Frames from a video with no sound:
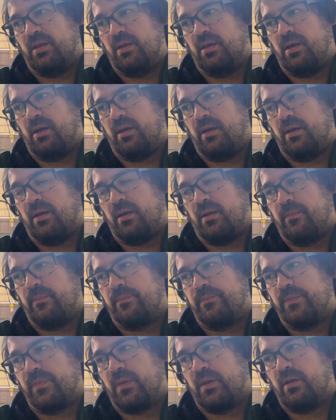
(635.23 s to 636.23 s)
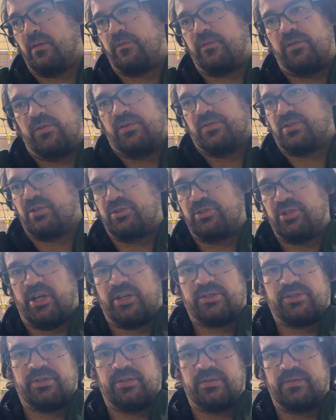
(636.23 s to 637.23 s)
a few
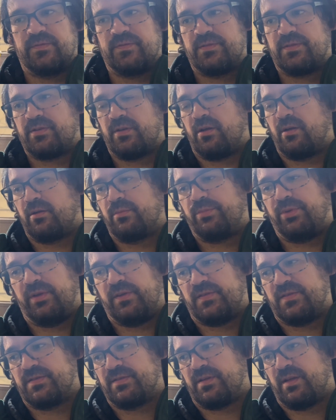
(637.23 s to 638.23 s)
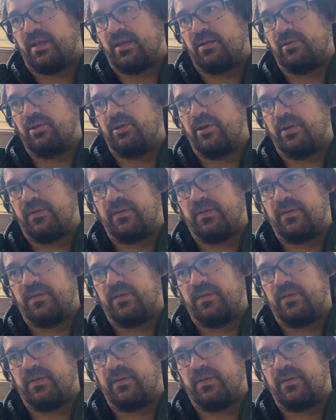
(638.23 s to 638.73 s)
suggestions on places that I could look,